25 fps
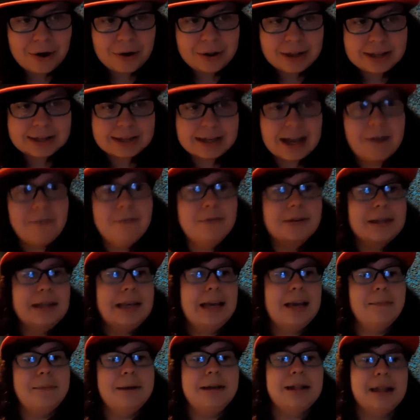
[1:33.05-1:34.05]
And then just
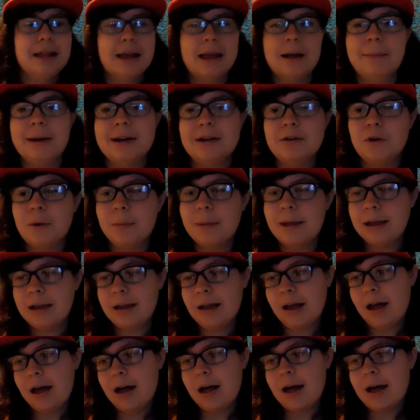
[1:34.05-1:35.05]
eat me, and then come back to normal, like,
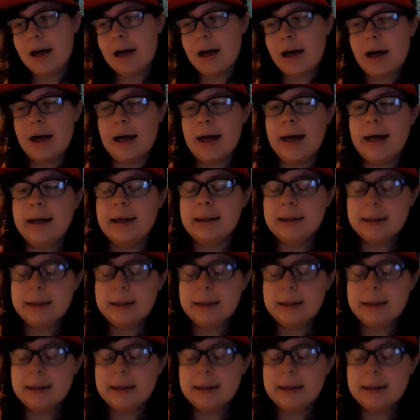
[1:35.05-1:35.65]
ah,